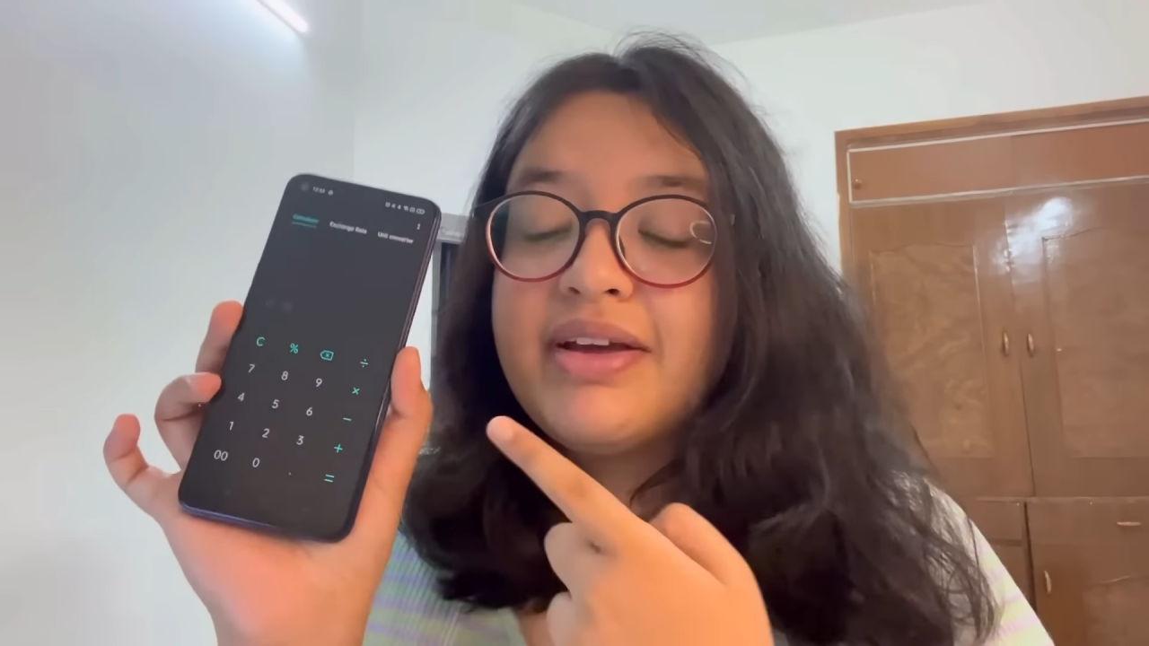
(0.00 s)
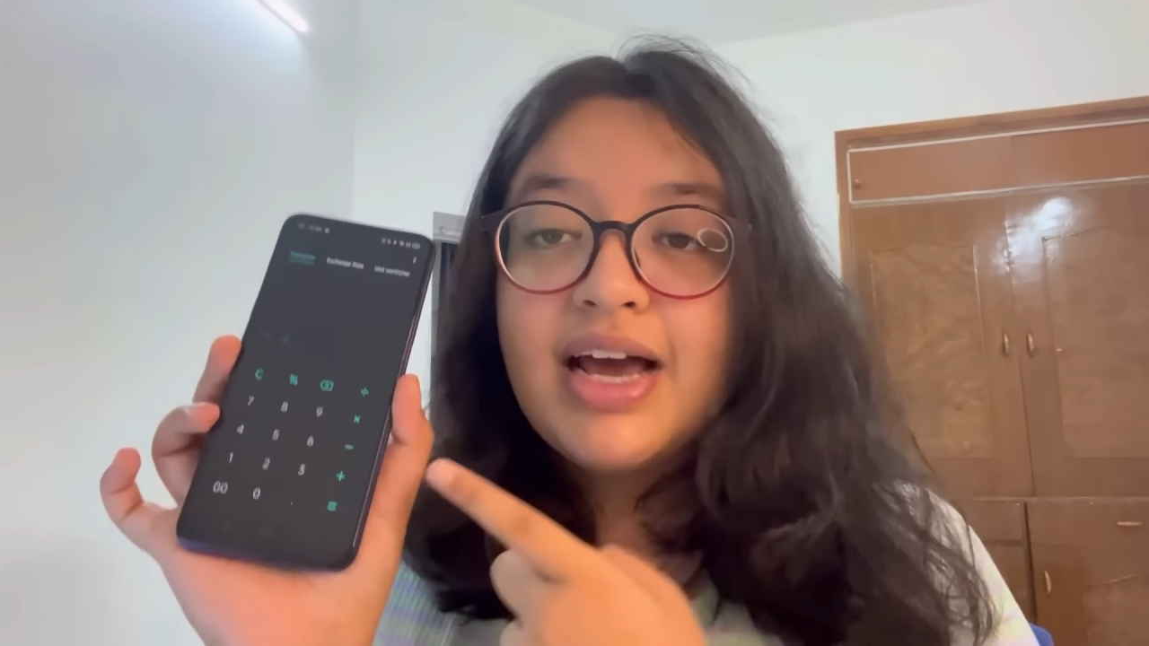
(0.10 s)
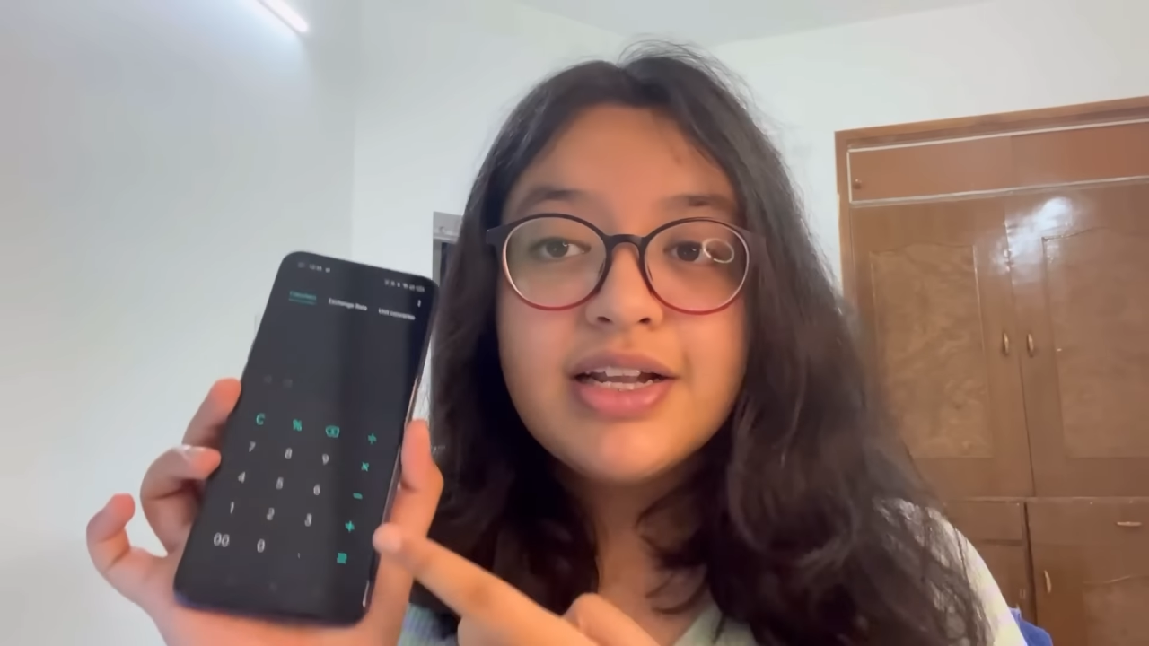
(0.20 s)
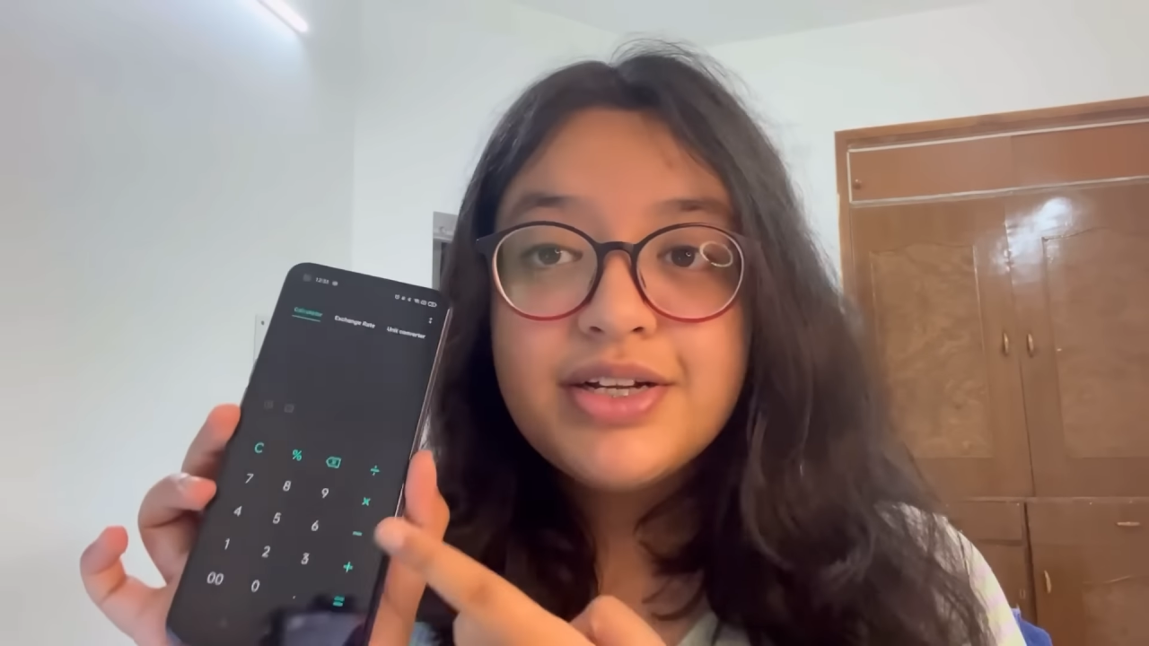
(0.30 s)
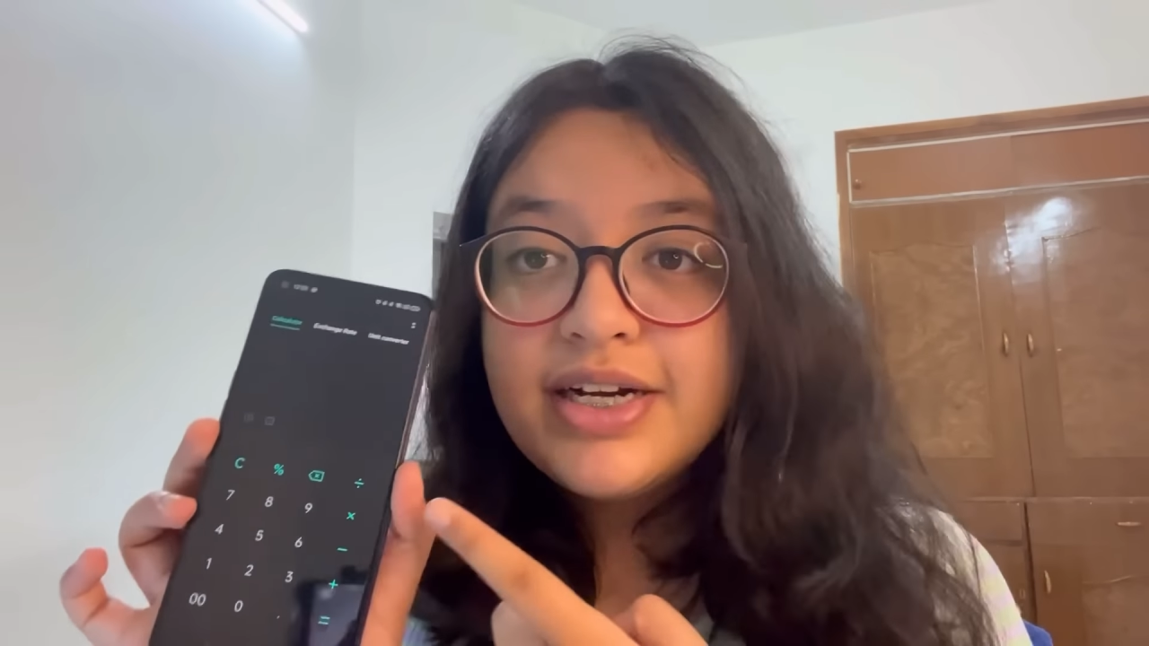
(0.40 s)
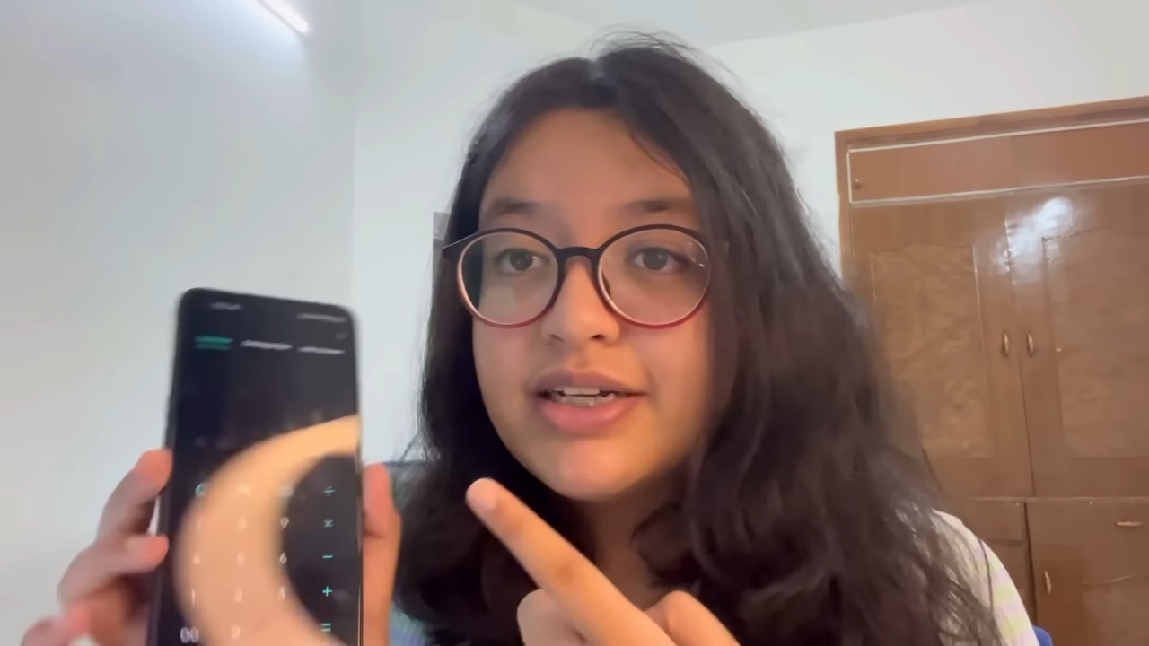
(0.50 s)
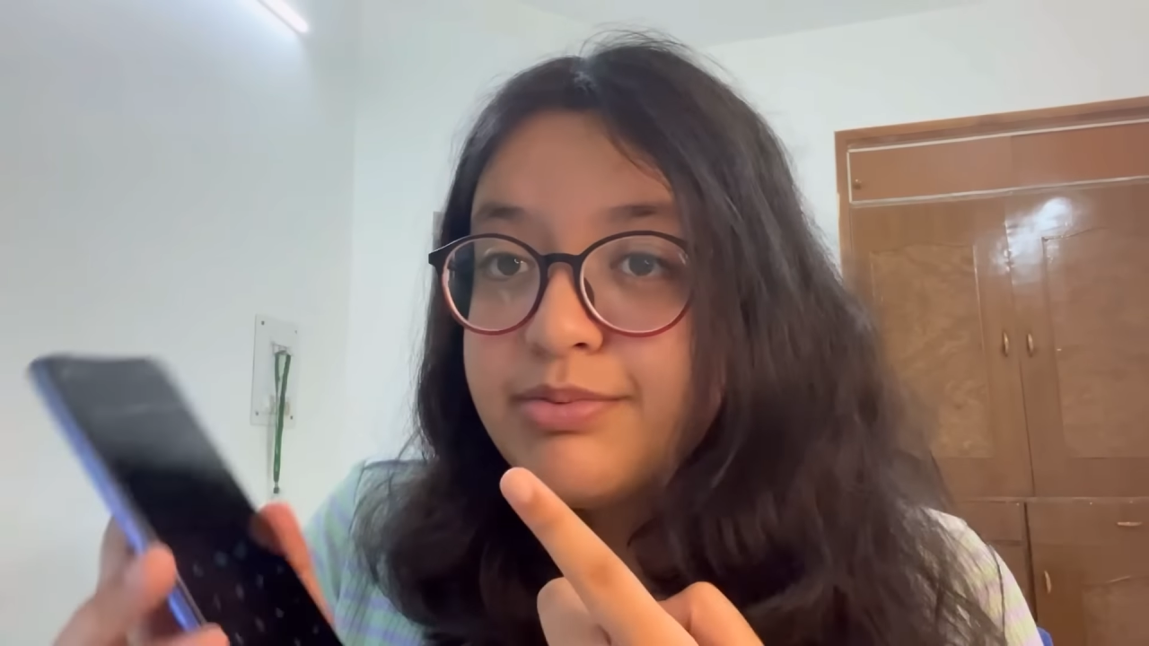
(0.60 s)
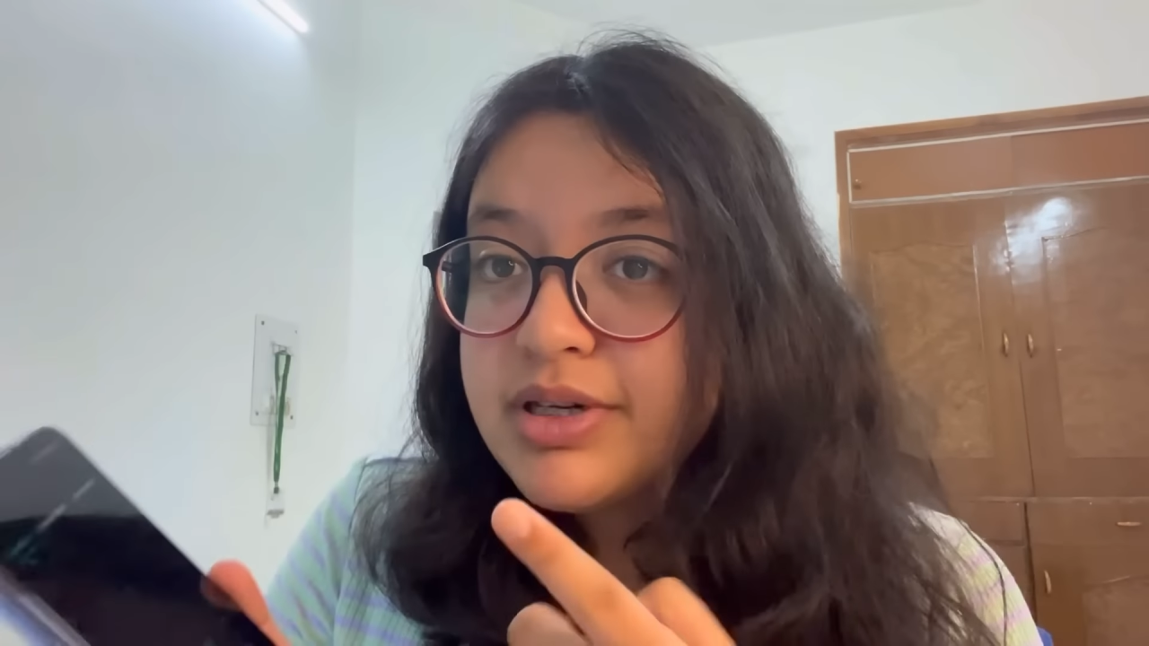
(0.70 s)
me calculate the